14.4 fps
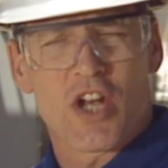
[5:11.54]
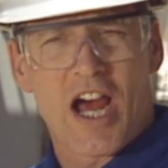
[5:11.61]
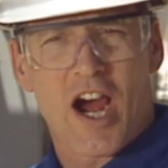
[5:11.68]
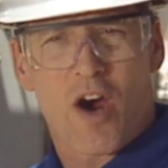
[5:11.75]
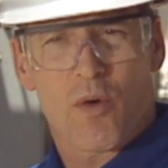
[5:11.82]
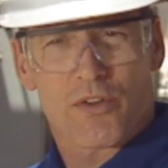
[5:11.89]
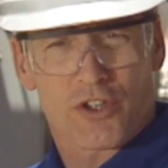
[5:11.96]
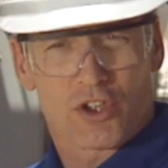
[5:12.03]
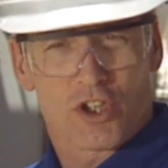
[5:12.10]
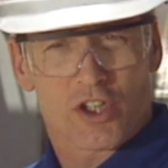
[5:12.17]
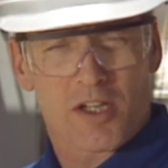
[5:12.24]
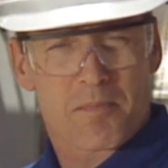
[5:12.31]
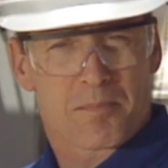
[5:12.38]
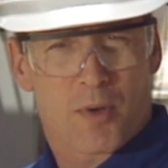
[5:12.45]
now with a
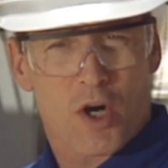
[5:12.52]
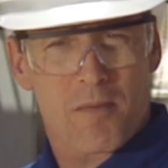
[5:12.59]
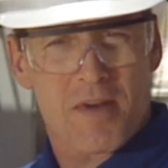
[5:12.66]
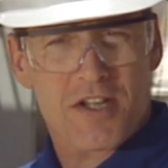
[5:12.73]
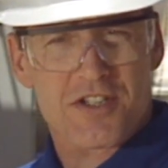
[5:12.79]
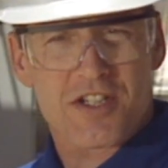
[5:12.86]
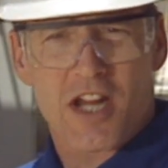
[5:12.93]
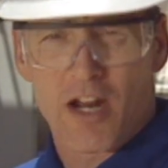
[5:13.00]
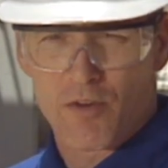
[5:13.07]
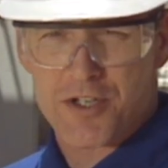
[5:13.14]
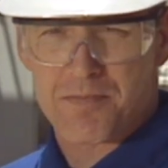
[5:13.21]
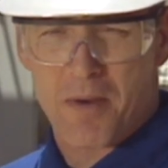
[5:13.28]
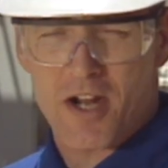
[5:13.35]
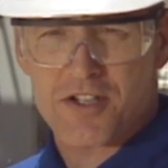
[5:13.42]
look at permits and
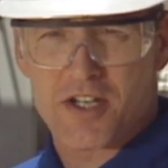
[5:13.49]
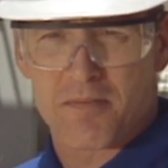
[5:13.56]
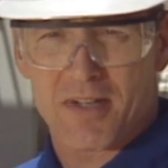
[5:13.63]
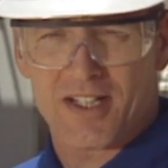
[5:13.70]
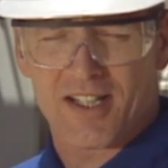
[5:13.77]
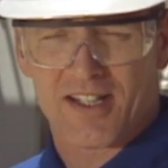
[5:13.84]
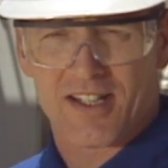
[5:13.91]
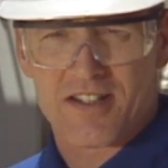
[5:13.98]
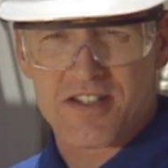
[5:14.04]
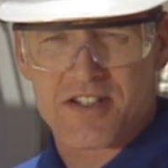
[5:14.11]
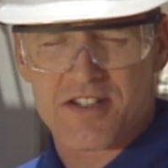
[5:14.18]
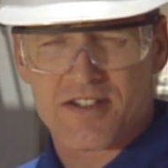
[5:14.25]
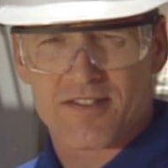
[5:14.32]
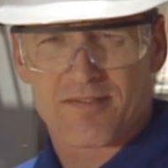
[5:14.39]

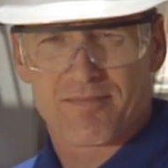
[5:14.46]
responsibilities.